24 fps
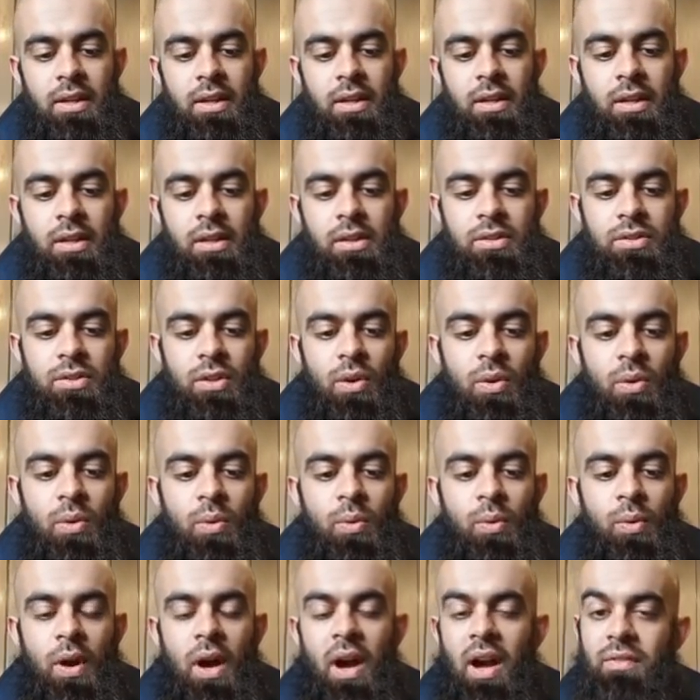So
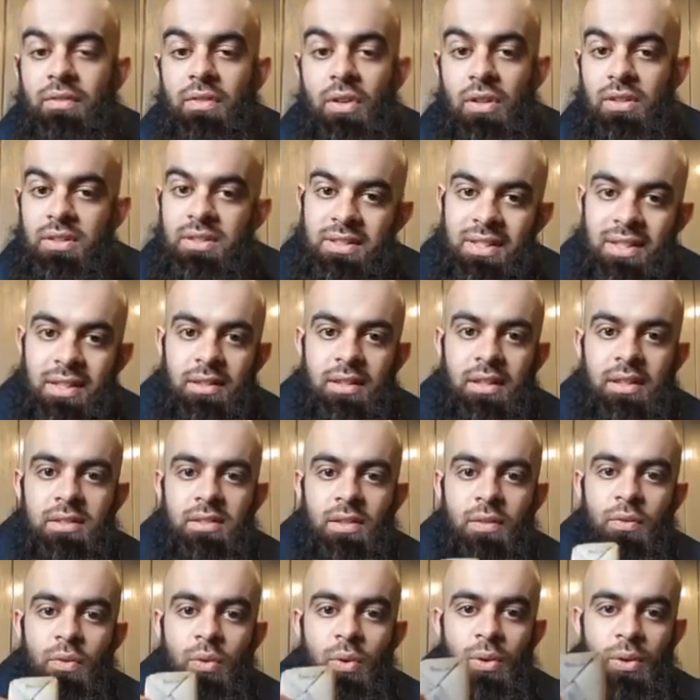I've not seen this, of
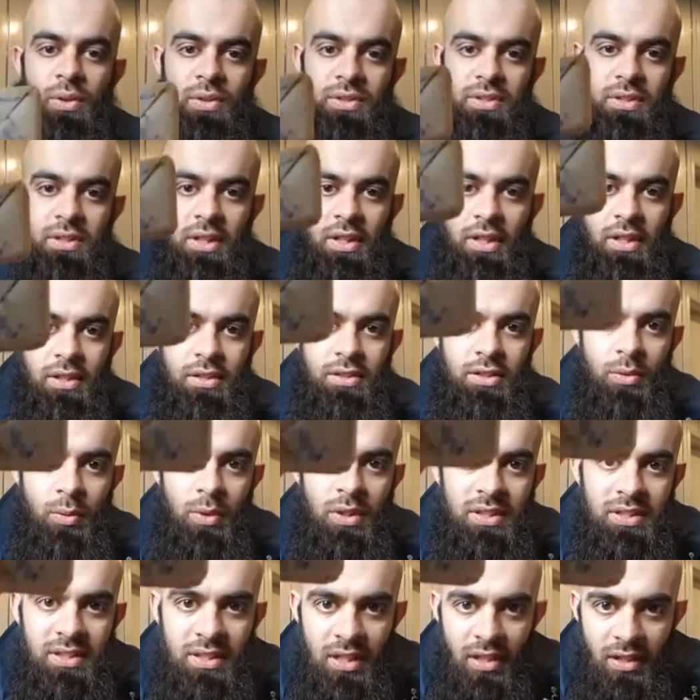course. So you
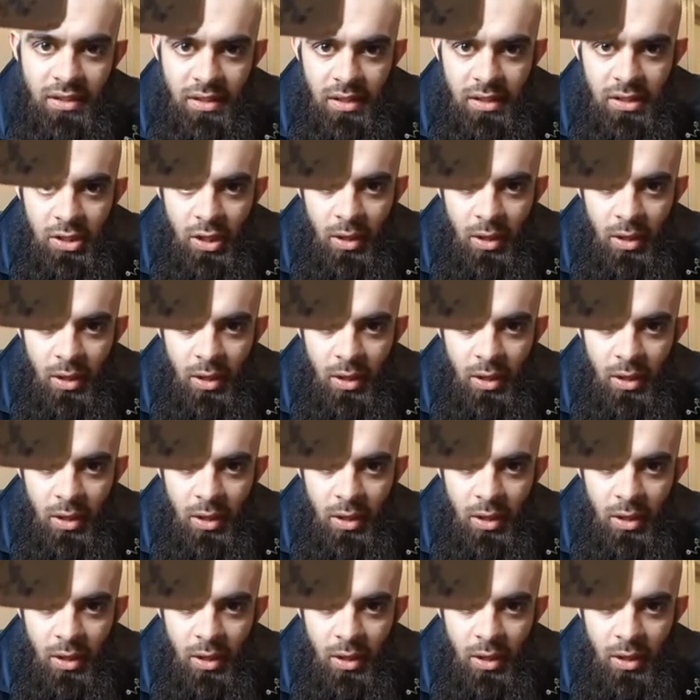see on the top